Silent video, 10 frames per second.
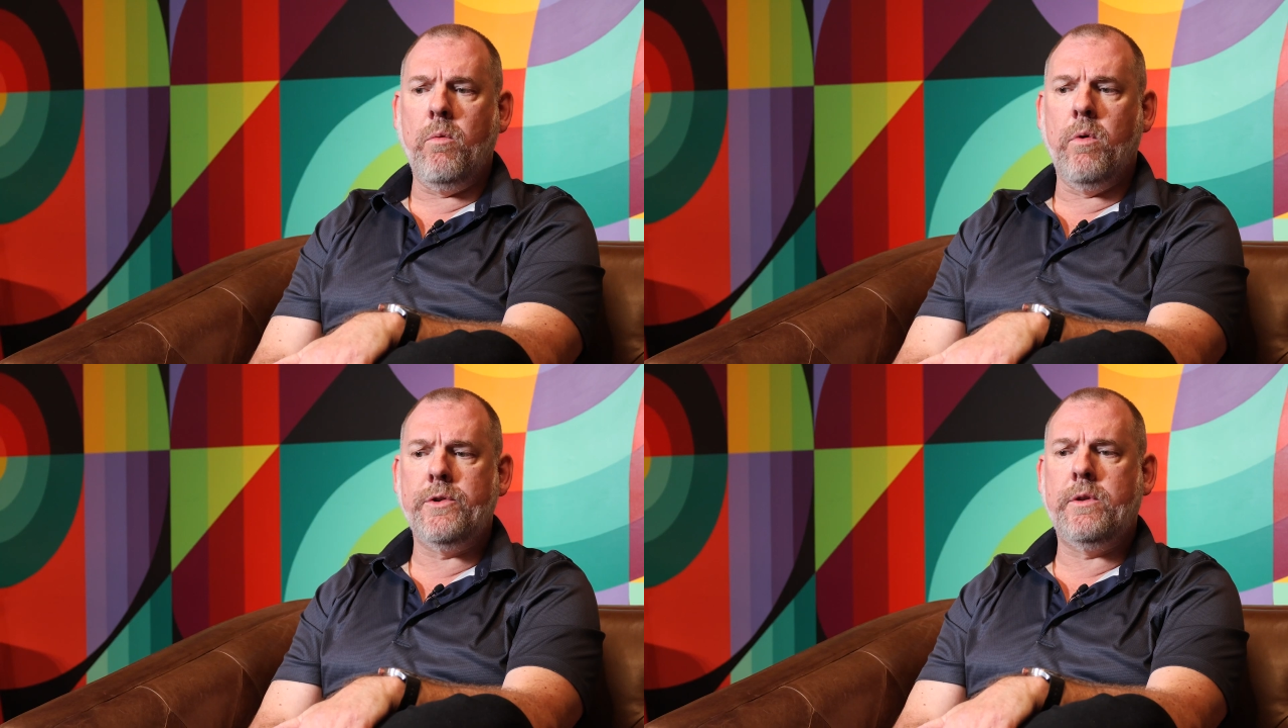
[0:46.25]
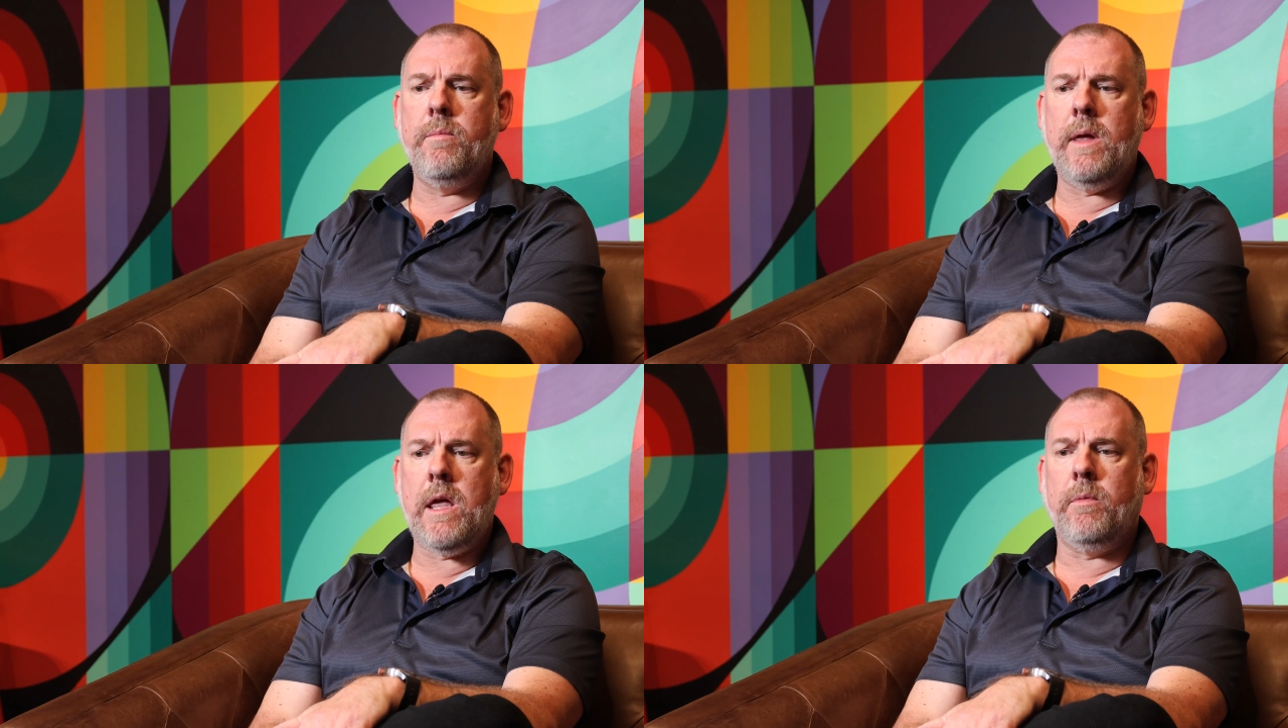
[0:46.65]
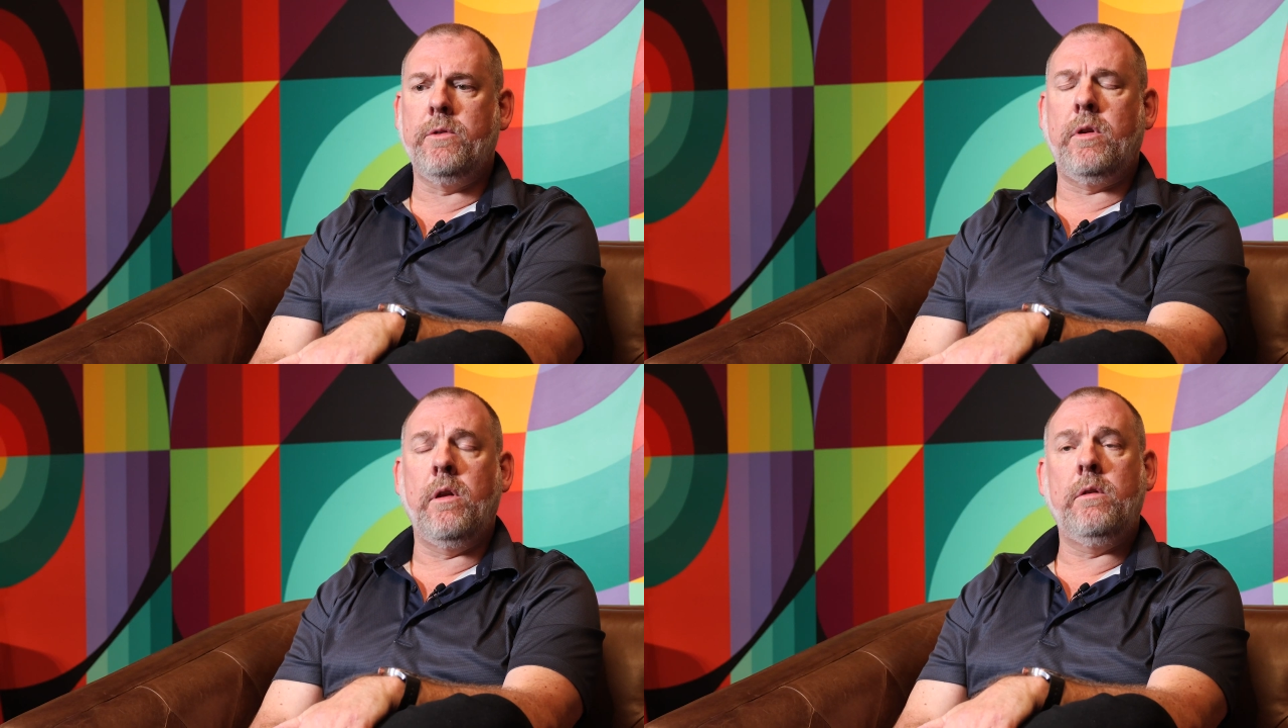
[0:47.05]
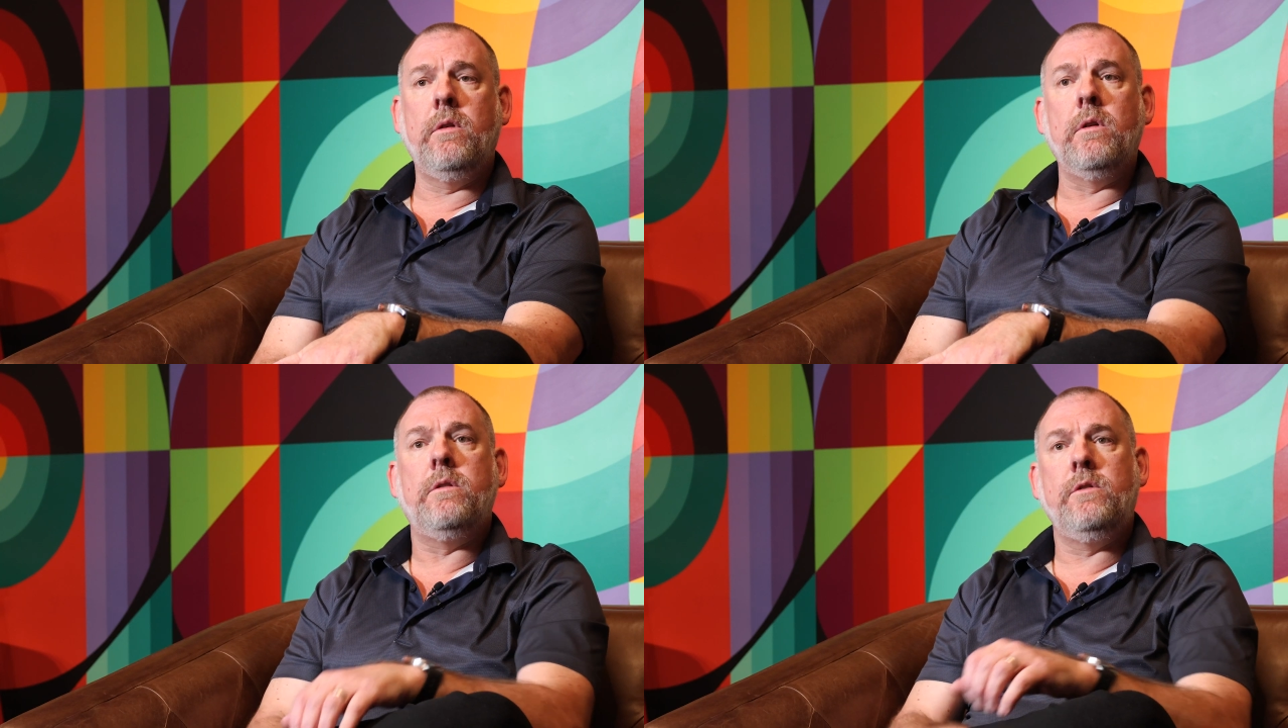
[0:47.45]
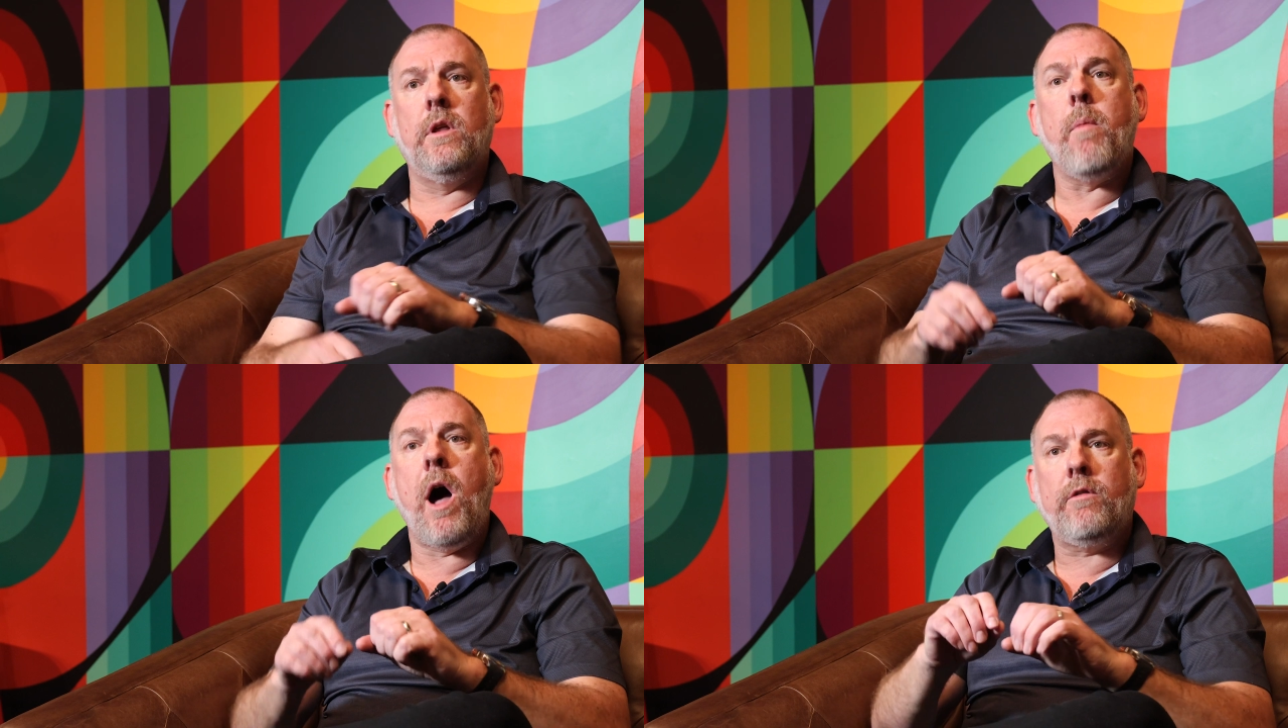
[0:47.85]
was to be able to
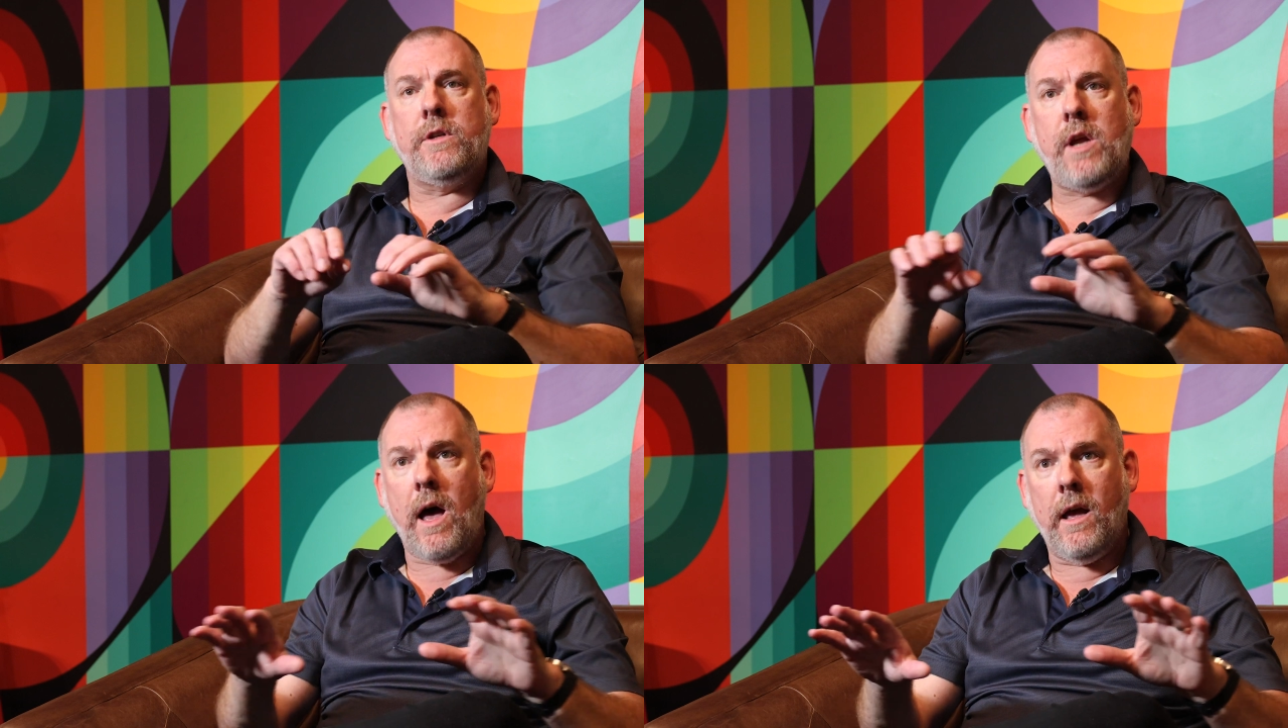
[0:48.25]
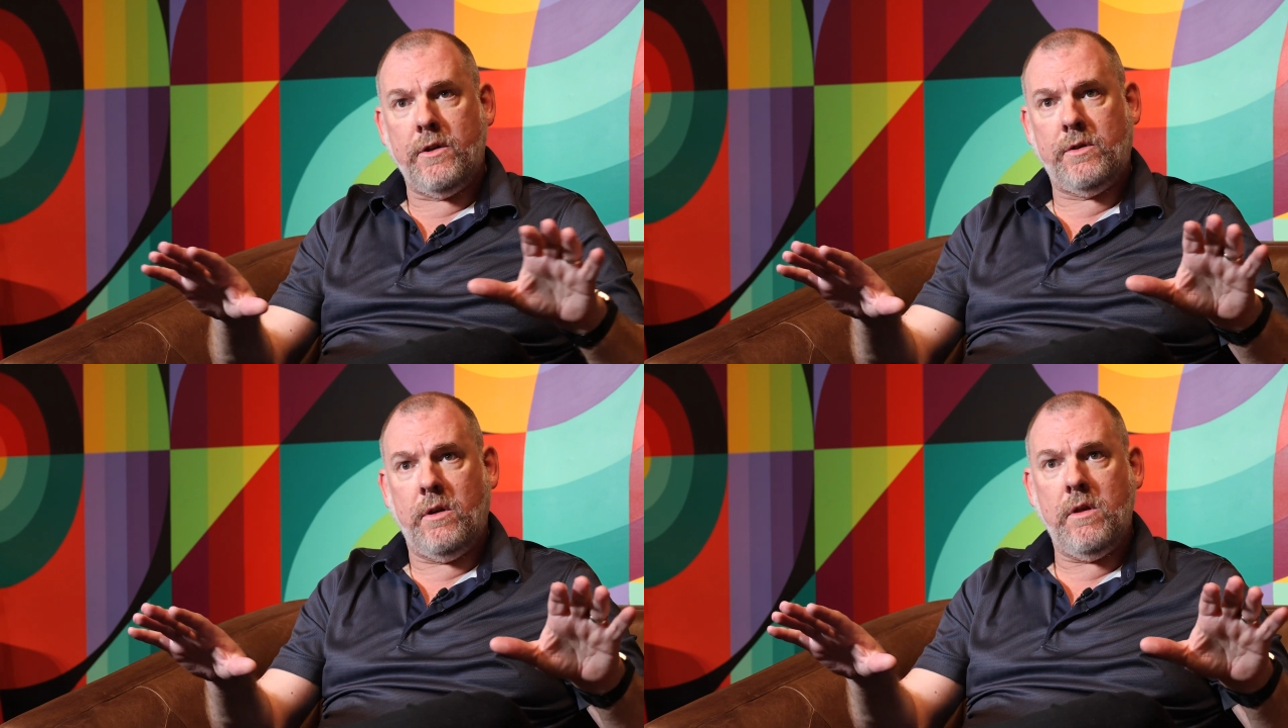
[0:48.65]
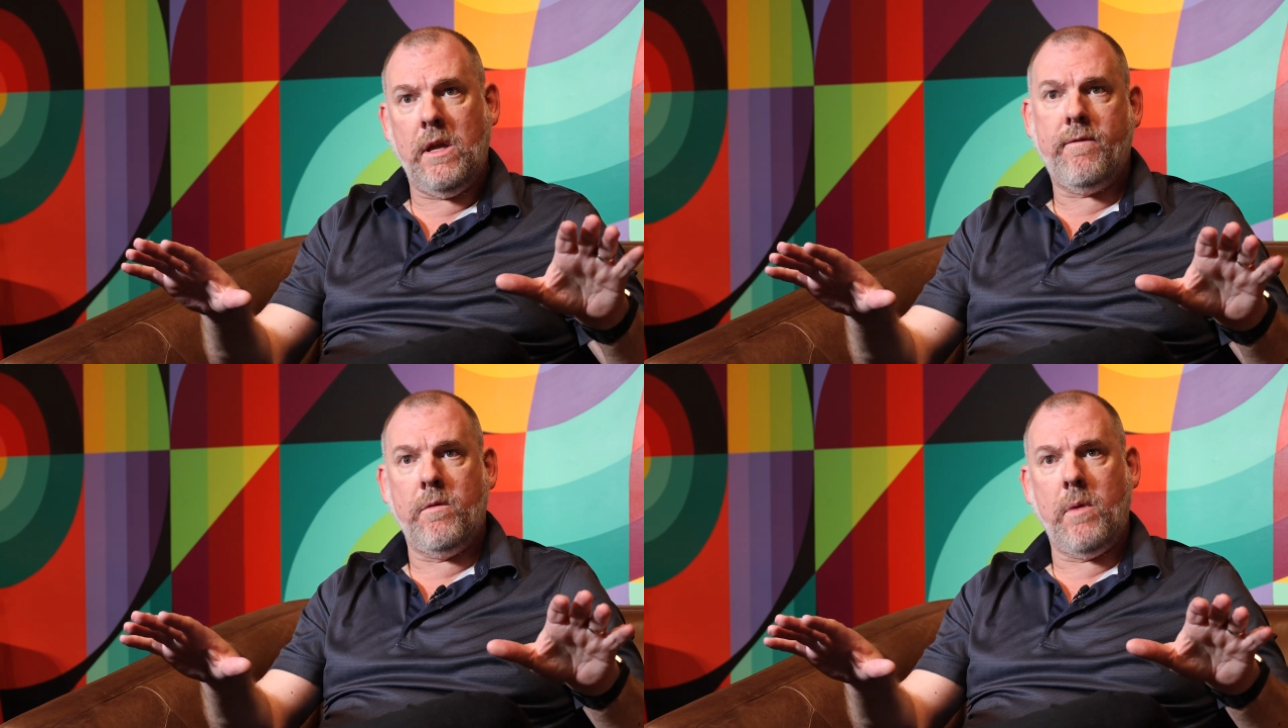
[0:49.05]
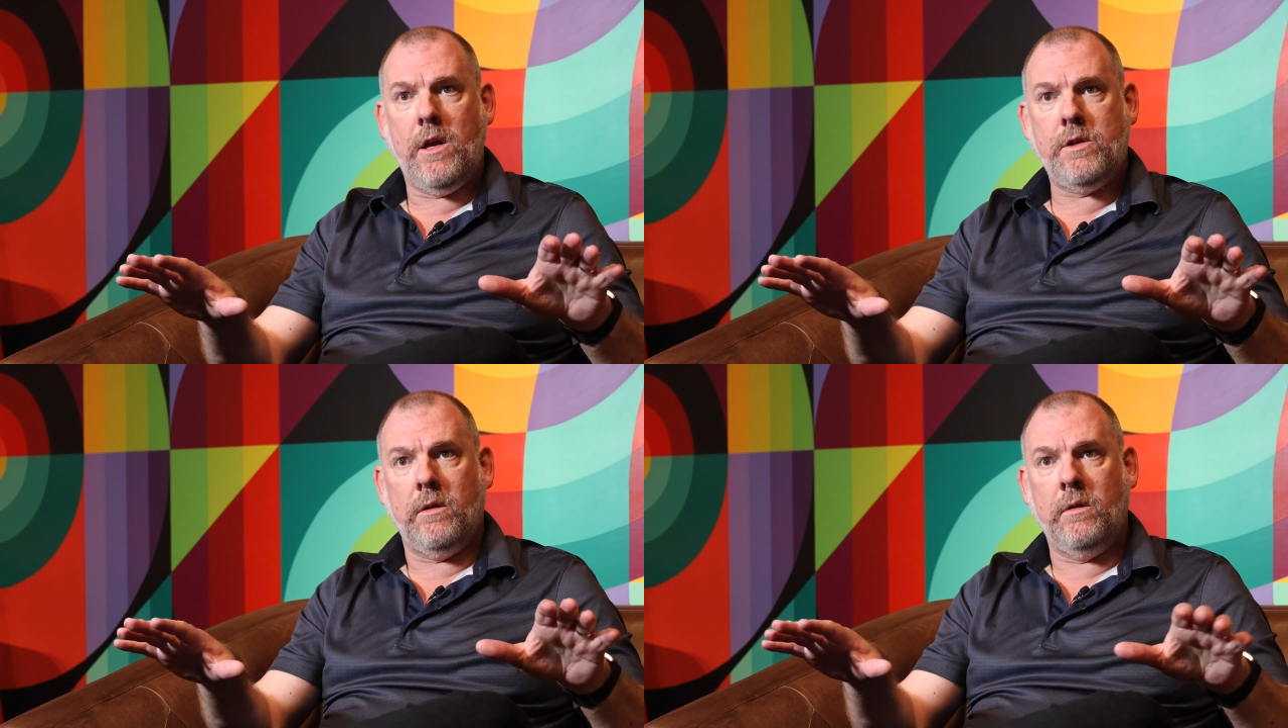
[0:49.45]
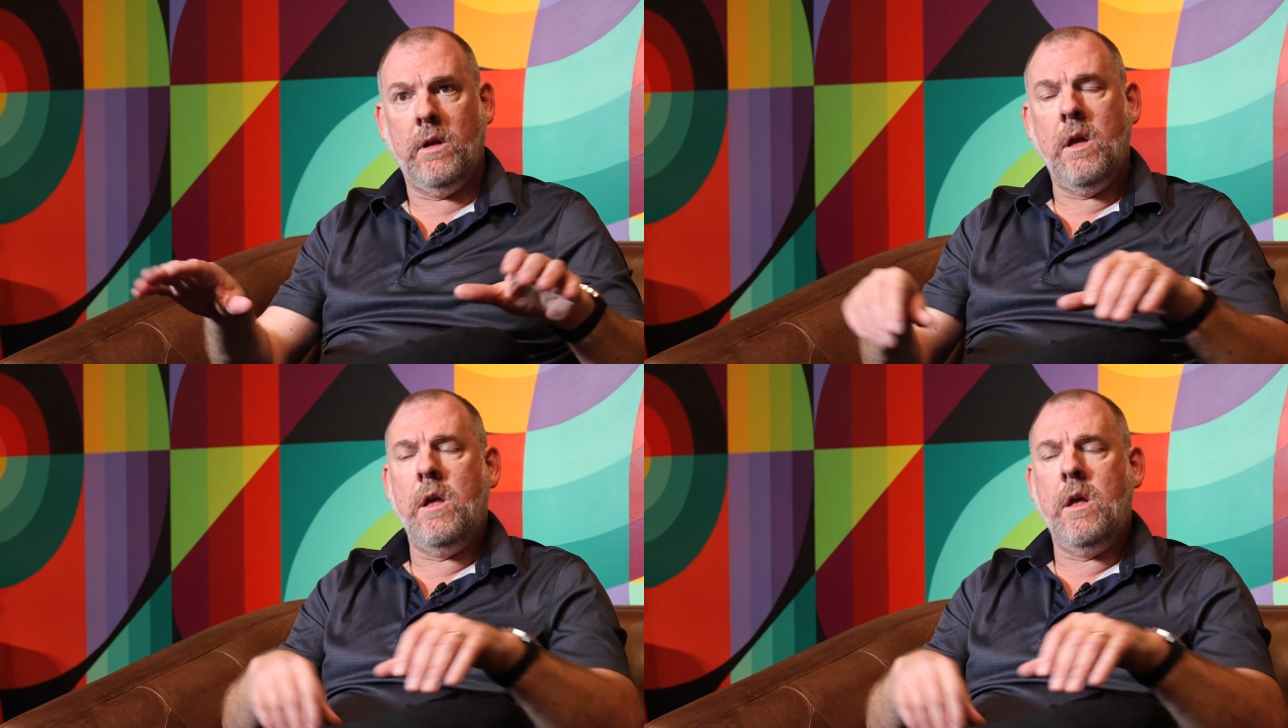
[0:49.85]
democratize the information.